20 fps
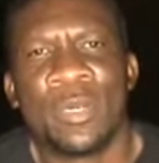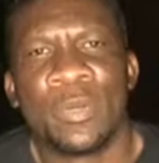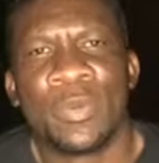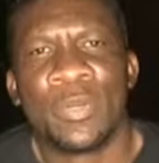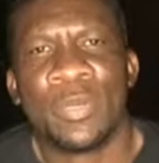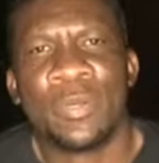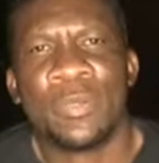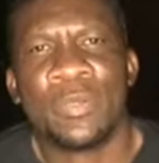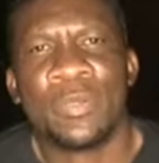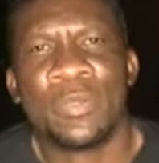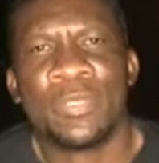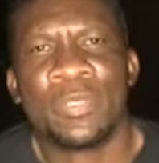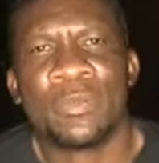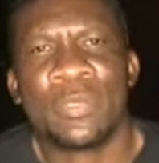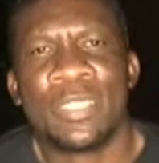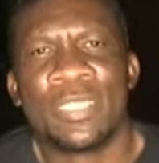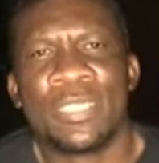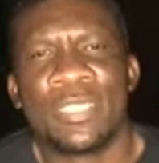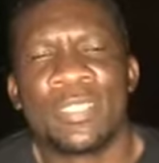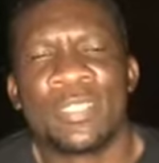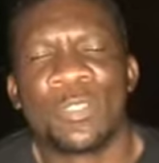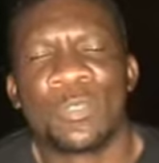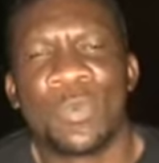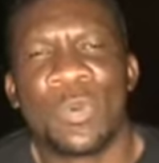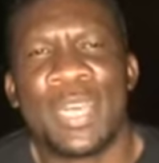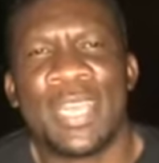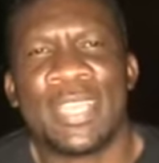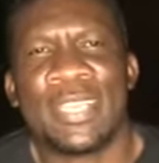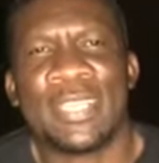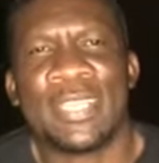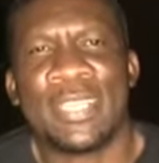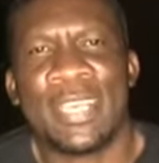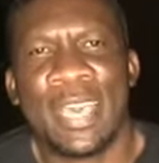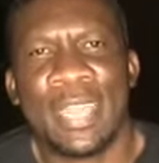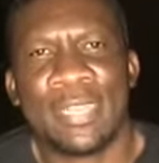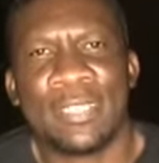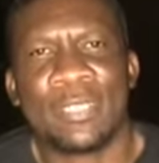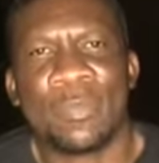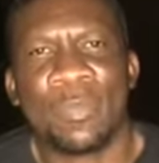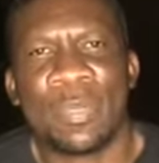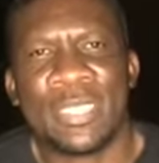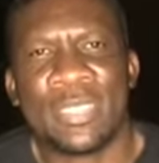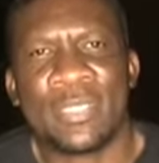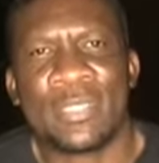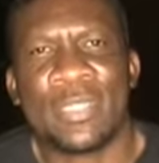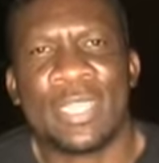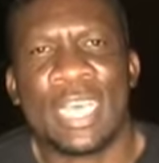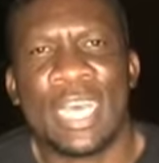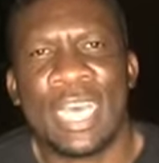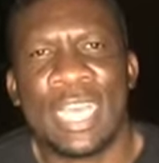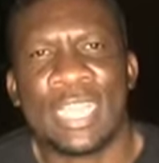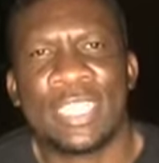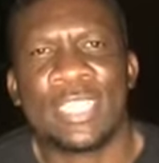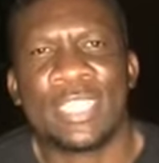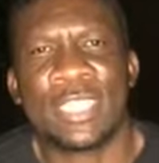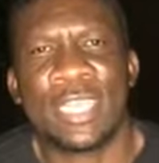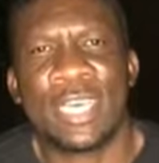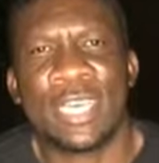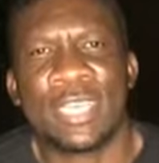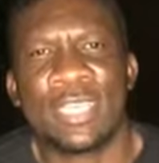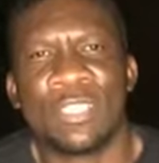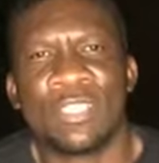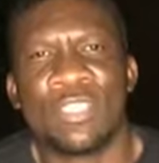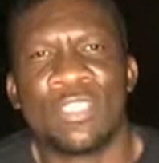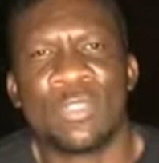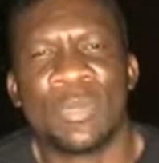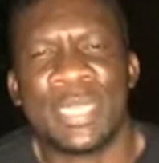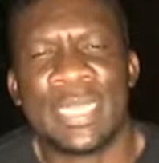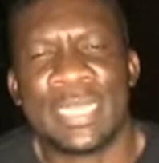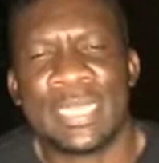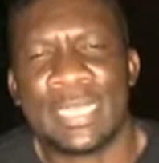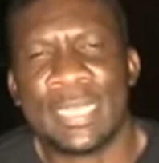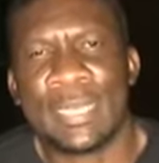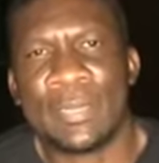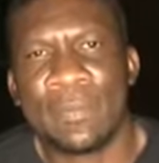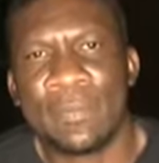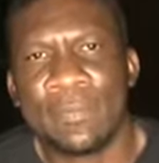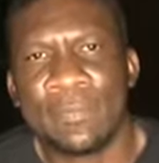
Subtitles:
We all know the reasons why that particular hashtag is trending.